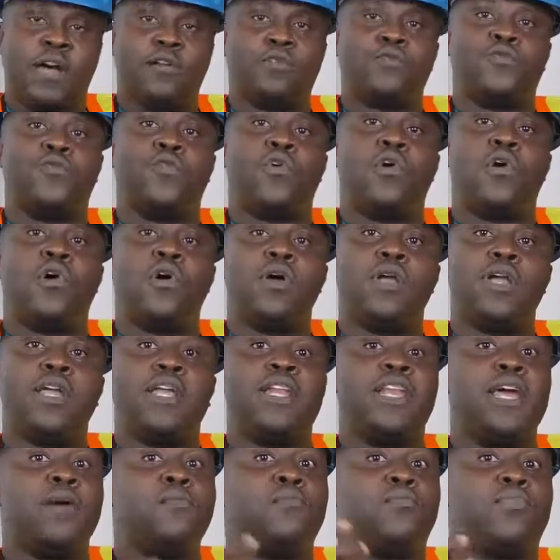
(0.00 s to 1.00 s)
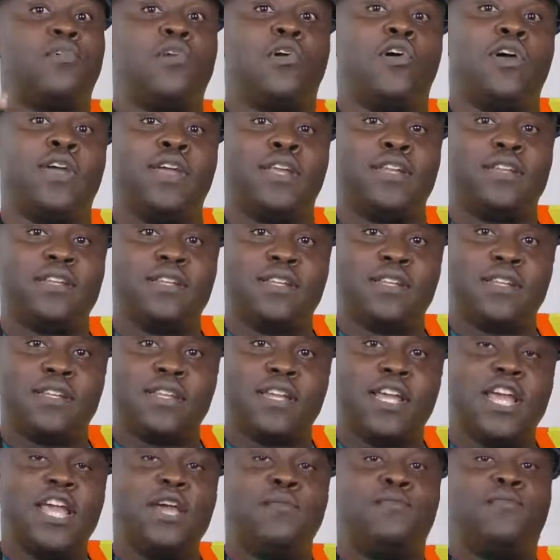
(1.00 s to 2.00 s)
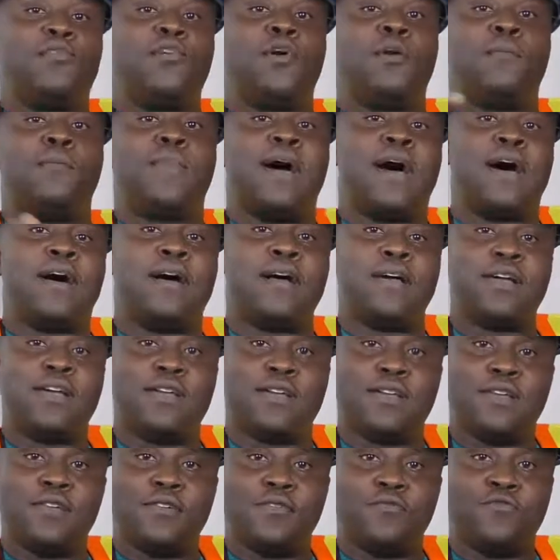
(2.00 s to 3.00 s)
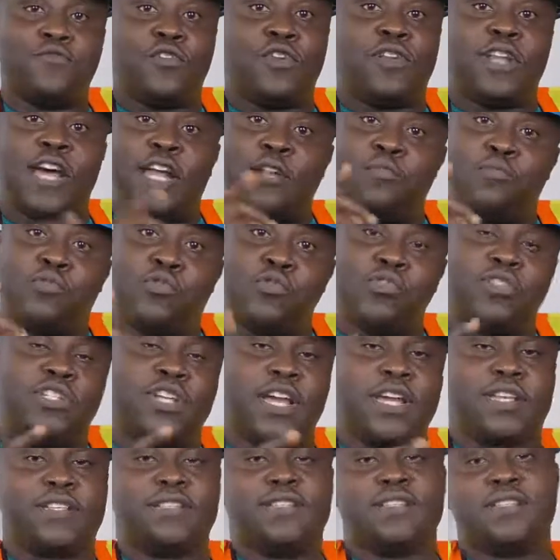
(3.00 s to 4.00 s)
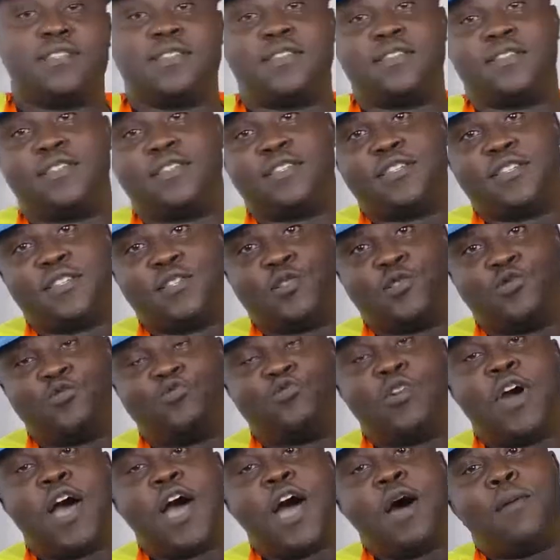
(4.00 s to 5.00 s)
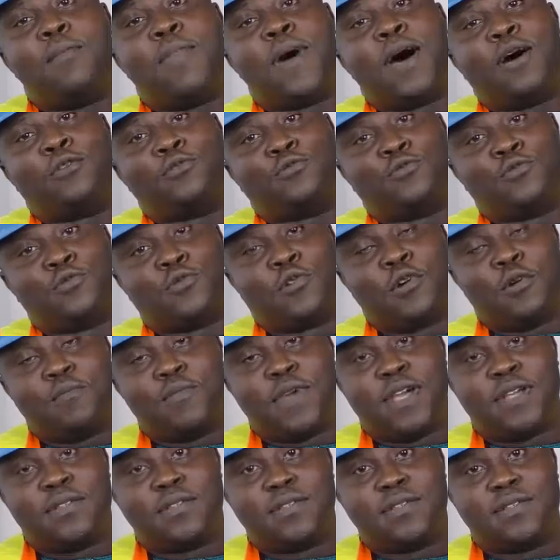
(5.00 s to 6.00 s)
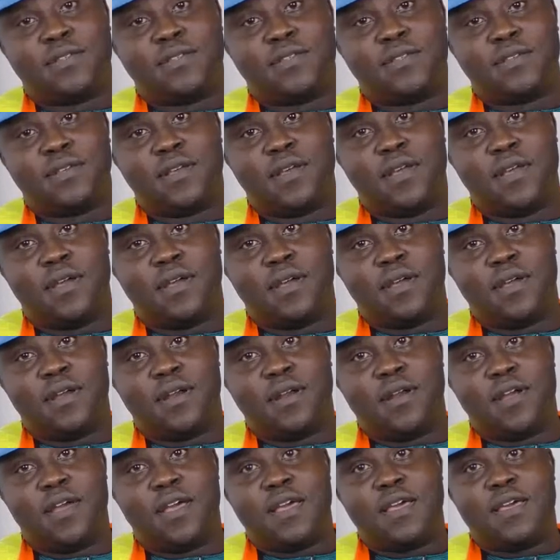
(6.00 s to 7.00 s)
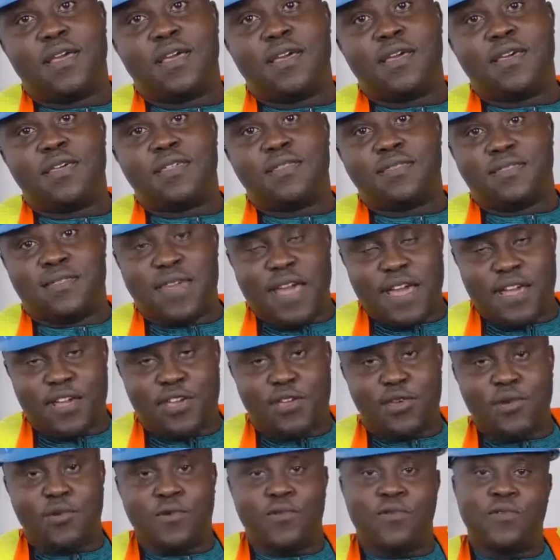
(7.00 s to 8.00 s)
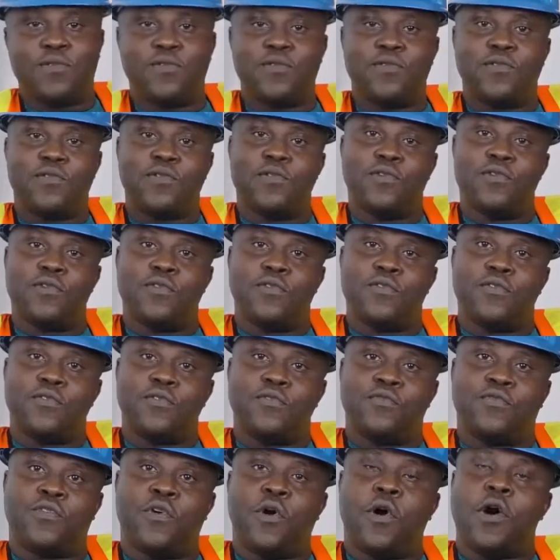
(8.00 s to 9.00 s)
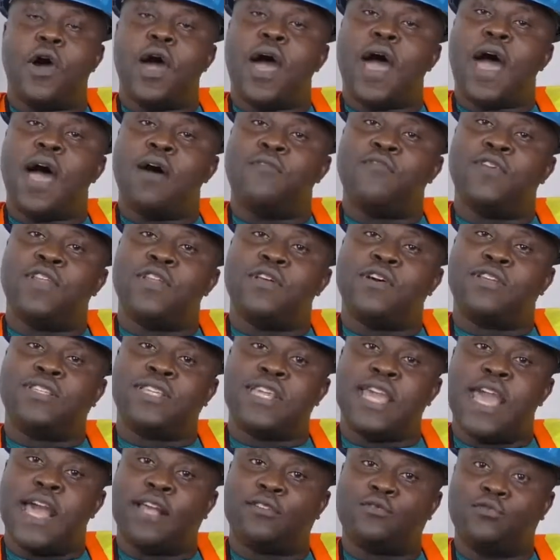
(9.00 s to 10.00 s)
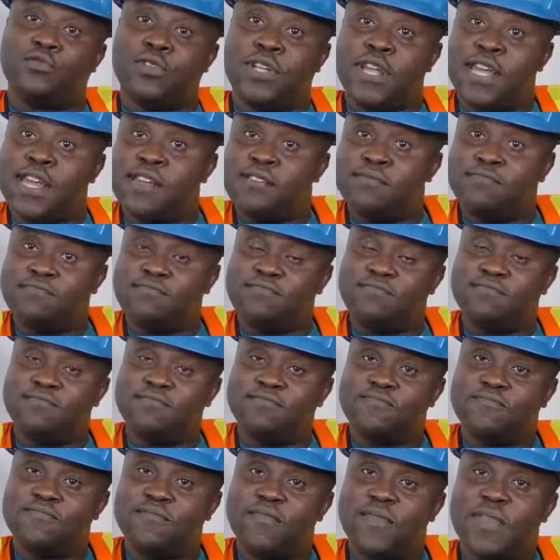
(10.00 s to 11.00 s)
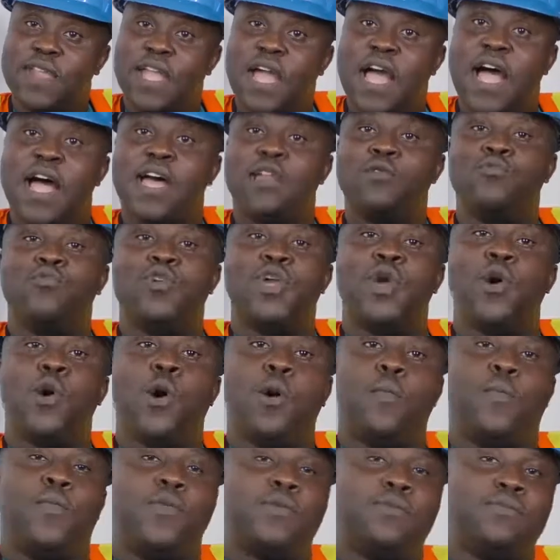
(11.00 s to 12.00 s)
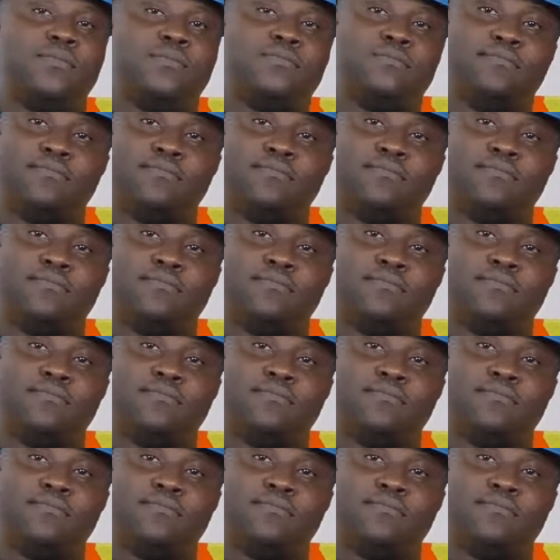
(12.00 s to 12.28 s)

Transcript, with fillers: out for in employing a plumber for that project you are about to commence. Thank you for having us here today, and we hope